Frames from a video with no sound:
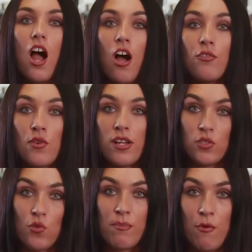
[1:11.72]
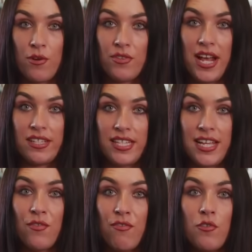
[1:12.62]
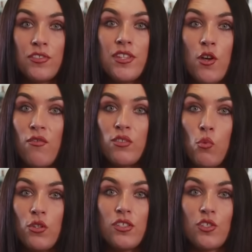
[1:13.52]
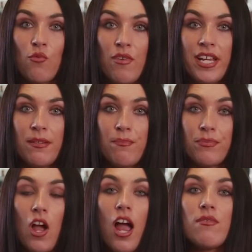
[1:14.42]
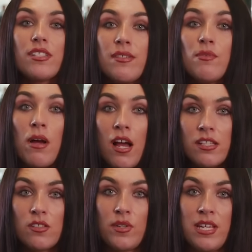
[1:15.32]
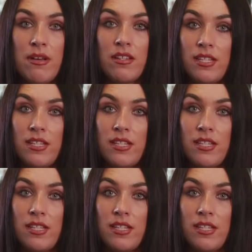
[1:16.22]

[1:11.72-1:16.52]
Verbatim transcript: After our story broke the next day, the phones in the office wouldn't stop ringing. I received personal emails